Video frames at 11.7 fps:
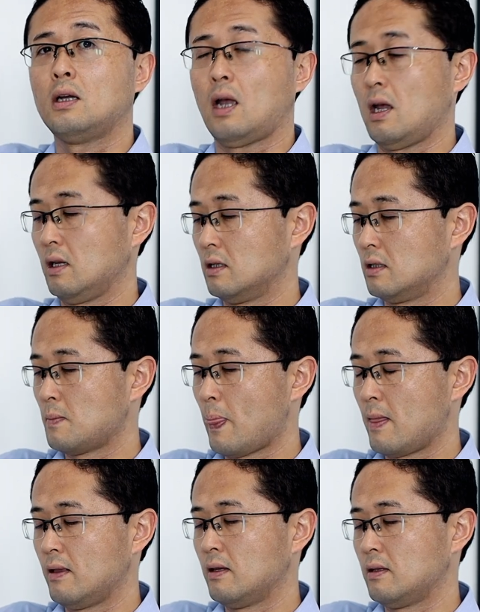and
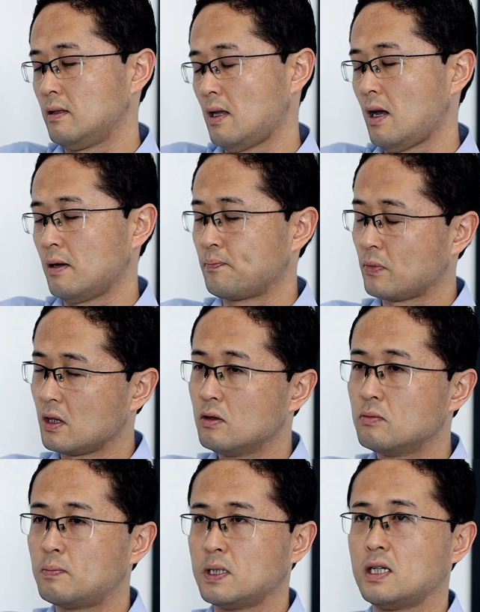that
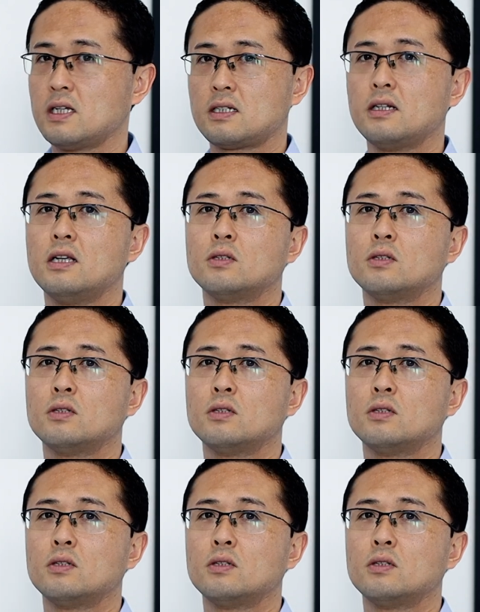potentially